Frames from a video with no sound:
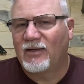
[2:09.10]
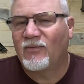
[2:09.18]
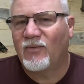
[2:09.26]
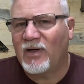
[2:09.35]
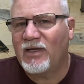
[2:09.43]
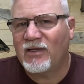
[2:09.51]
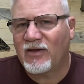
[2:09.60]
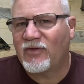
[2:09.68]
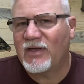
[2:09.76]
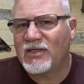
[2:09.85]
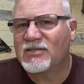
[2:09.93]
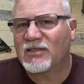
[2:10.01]
One of the
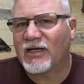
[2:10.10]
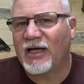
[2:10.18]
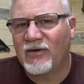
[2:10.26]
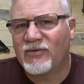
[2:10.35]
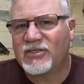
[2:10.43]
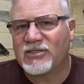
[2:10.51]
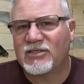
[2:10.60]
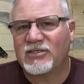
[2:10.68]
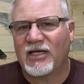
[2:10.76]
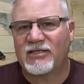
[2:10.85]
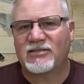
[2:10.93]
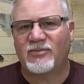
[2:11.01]
things that I always
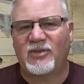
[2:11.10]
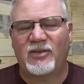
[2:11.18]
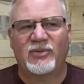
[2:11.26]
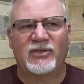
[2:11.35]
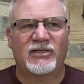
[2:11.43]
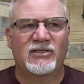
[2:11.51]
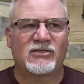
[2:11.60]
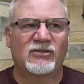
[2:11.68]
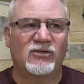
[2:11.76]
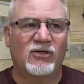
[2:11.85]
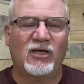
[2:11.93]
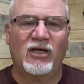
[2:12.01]
suggest to people is
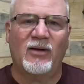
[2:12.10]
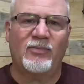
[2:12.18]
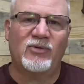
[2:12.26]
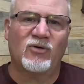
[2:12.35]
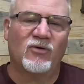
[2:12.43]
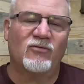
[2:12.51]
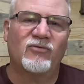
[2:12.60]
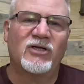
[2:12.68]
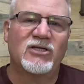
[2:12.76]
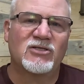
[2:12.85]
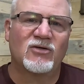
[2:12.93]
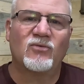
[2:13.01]
look up your
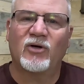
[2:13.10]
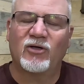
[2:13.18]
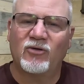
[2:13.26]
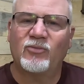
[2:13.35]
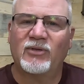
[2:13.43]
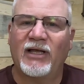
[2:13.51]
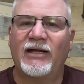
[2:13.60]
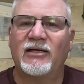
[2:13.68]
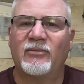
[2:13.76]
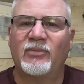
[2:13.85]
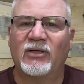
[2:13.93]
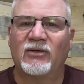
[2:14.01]
region where you plan
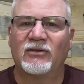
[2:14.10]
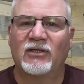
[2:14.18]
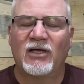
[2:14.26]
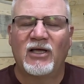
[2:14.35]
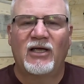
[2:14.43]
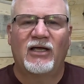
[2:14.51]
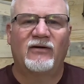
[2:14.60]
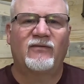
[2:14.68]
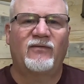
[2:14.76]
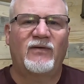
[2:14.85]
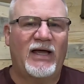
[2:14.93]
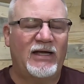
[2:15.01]
to build and
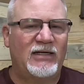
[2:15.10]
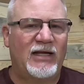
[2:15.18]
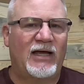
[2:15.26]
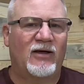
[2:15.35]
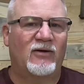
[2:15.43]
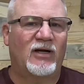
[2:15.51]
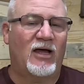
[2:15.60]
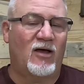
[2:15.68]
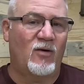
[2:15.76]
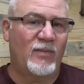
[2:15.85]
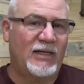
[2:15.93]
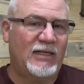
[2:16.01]
find out
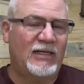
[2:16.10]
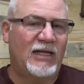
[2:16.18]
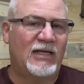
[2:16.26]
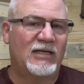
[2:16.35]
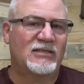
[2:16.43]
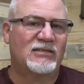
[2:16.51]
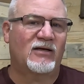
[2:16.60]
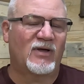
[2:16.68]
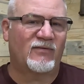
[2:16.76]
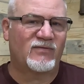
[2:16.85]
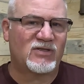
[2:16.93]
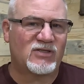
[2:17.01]
how many days
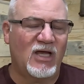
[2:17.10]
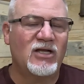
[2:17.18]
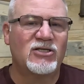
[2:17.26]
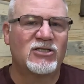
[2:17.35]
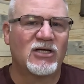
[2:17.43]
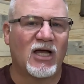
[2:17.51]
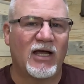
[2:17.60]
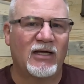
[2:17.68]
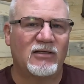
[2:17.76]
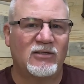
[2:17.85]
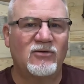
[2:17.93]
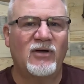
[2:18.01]
of
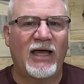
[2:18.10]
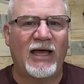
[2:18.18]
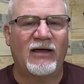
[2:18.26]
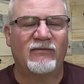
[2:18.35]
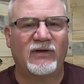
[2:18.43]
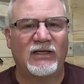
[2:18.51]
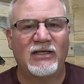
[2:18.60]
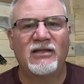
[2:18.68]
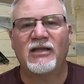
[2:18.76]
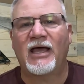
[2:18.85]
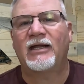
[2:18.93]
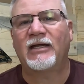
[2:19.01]
sunshine you have
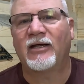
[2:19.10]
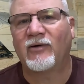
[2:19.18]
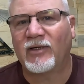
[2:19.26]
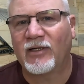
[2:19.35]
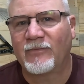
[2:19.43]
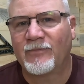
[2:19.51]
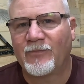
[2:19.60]
in that area.